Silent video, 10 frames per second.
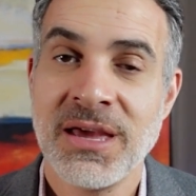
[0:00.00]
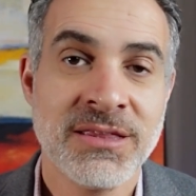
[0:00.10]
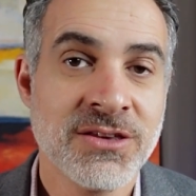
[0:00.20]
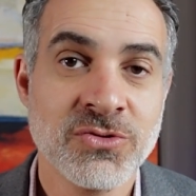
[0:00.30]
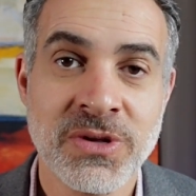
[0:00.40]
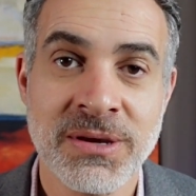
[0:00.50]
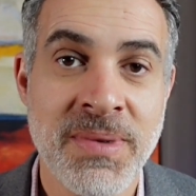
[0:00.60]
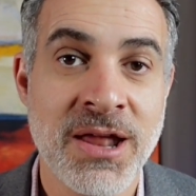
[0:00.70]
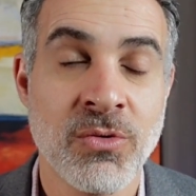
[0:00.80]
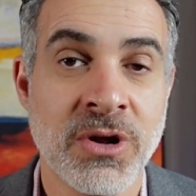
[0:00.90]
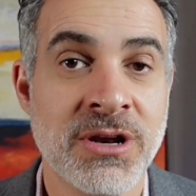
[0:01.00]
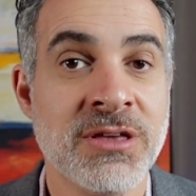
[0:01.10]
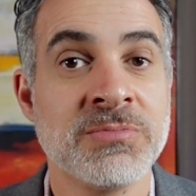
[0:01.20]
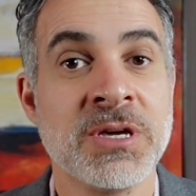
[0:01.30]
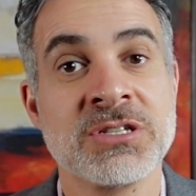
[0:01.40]
It doesn't really matter what it
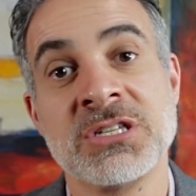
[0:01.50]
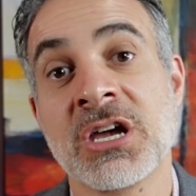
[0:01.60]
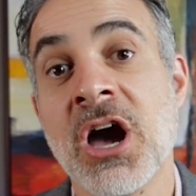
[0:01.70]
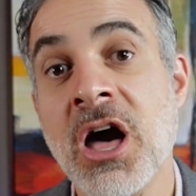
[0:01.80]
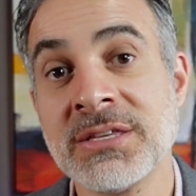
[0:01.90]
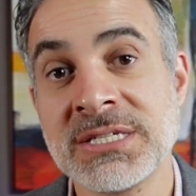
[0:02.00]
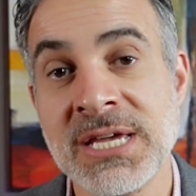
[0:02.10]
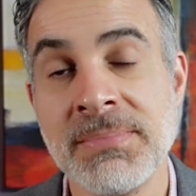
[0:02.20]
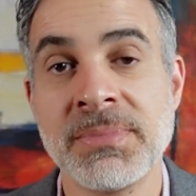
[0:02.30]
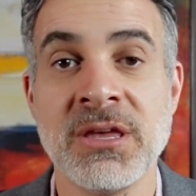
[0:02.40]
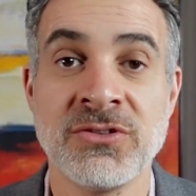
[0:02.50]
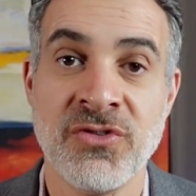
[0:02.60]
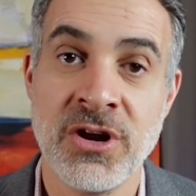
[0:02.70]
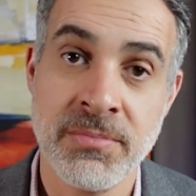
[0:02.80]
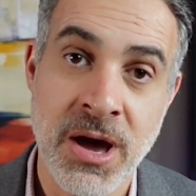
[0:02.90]
is because the concept is
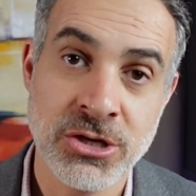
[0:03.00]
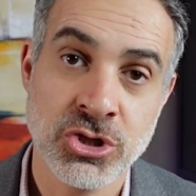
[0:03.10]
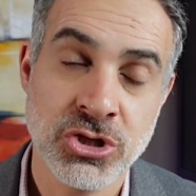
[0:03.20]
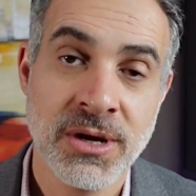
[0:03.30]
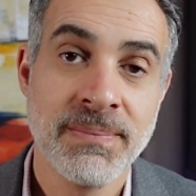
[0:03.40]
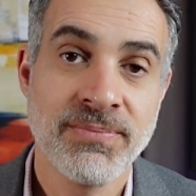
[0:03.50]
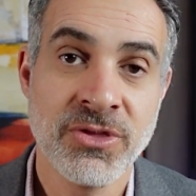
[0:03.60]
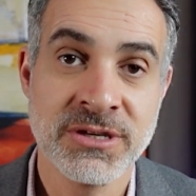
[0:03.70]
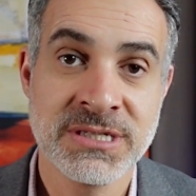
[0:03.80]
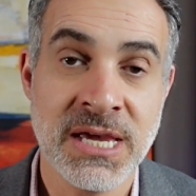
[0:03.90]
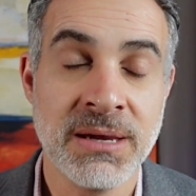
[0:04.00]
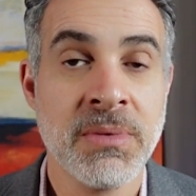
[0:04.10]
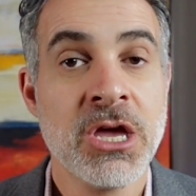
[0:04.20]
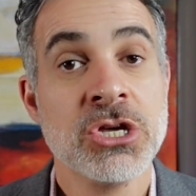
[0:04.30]
very much the same.